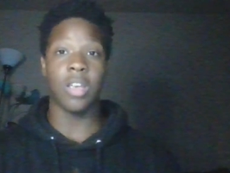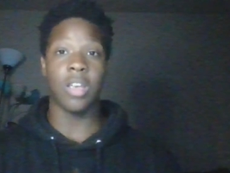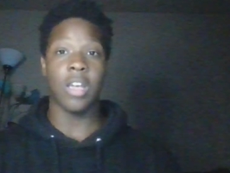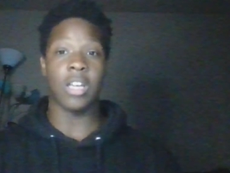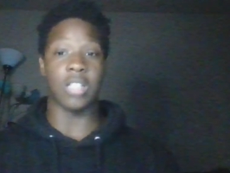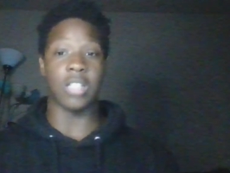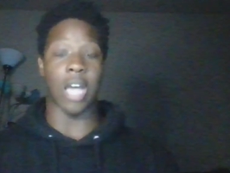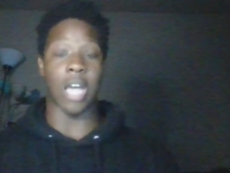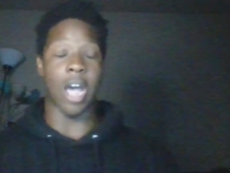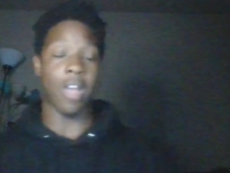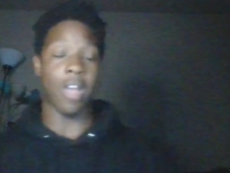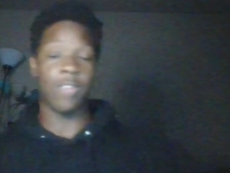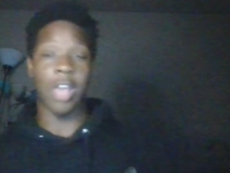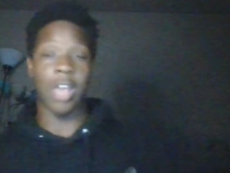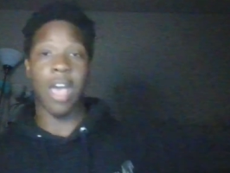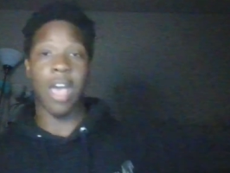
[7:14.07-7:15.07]
because I
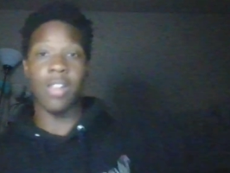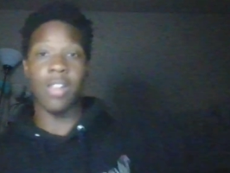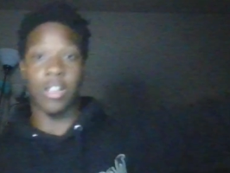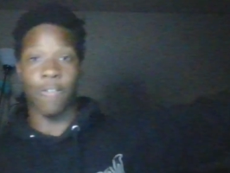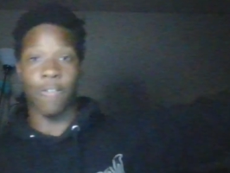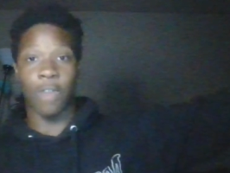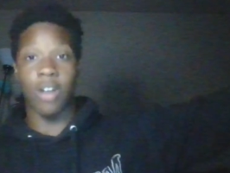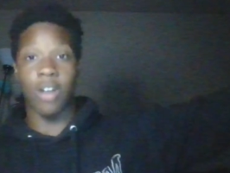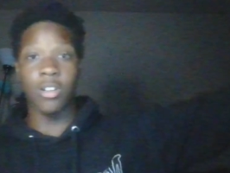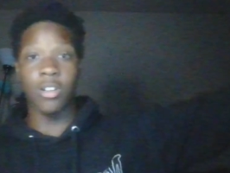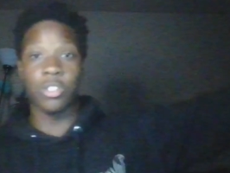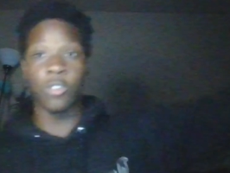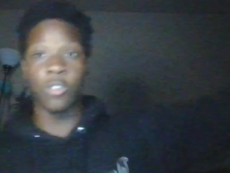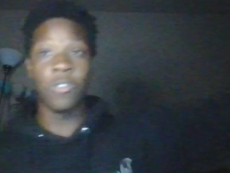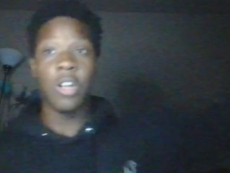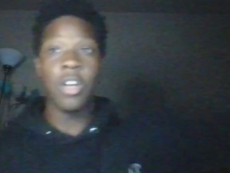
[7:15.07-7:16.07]
even had like a friend or
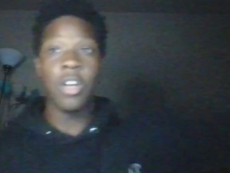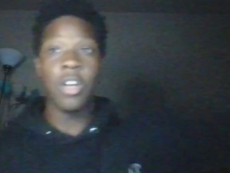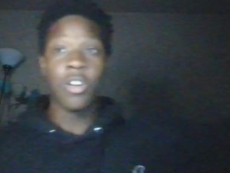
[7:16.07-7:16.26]
two